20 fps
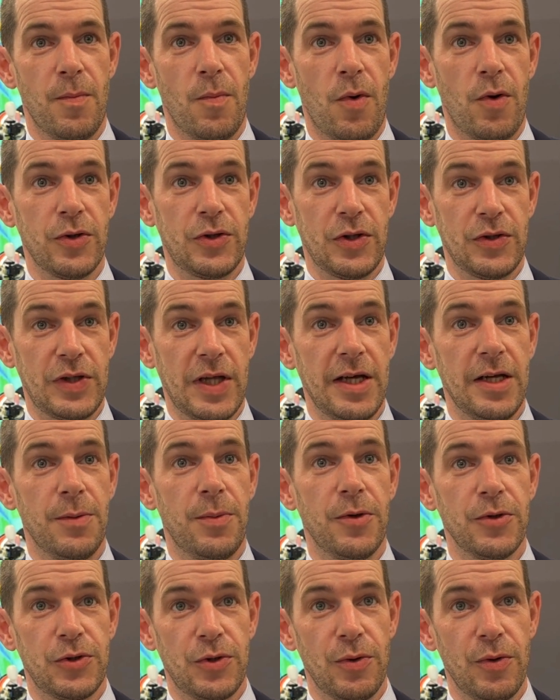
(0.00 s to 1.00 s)
more
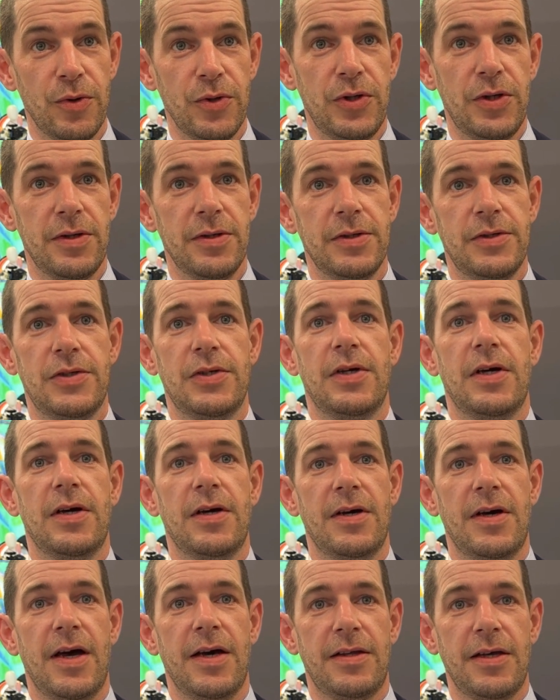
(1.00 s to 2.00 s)
sustainable solutions
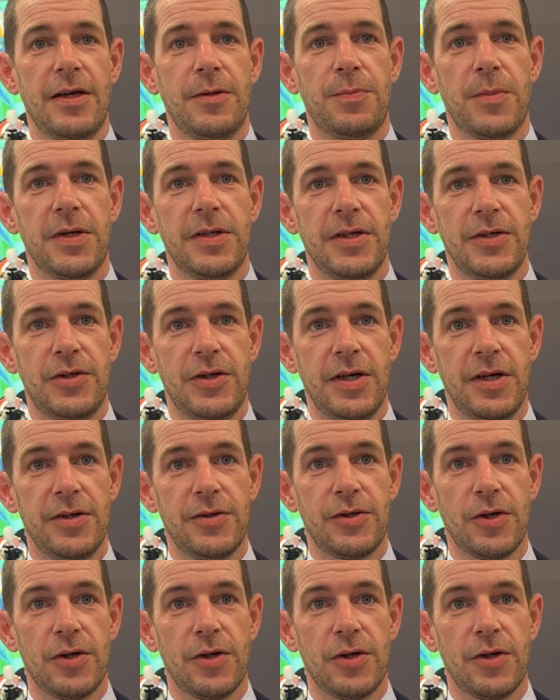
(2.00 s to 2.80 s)
at ITMA this year.